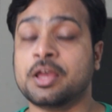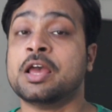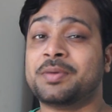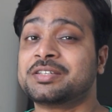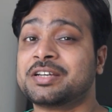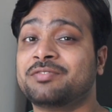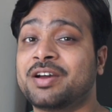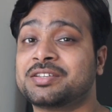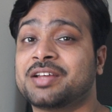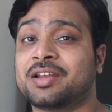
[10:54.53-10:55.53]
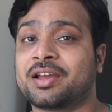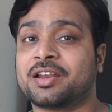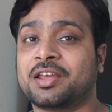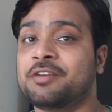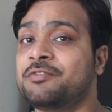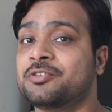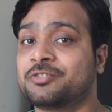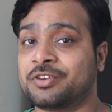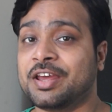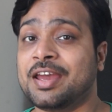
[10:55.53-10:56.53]
The best advice that I can give you
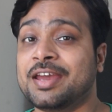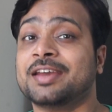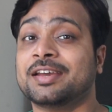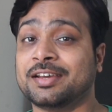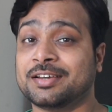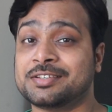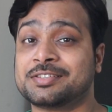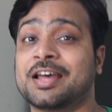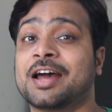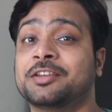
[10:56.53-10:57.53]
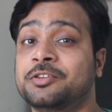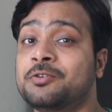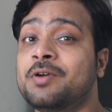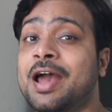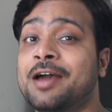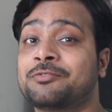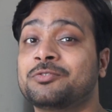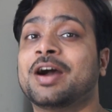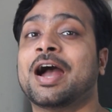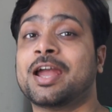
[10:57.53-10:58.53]
today is that you have
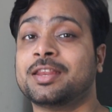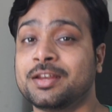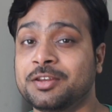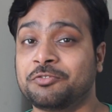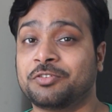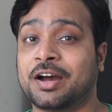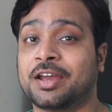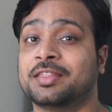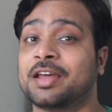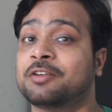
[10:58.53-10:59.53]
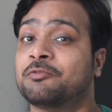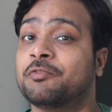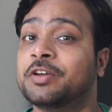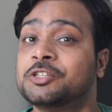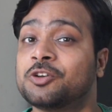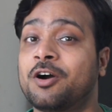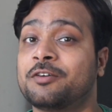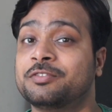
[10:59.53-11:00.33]
to identify that which of